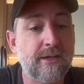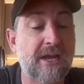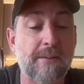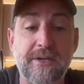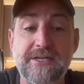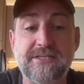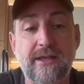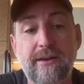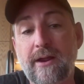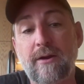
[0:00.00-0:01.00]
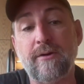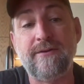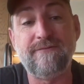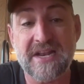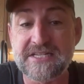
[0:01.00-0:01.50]
companies that are
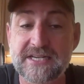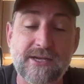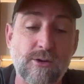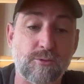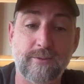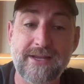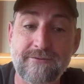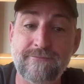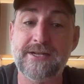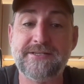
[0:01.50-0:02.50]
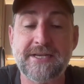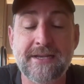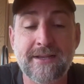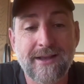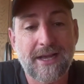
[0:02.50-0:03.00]
inventing or reinventing.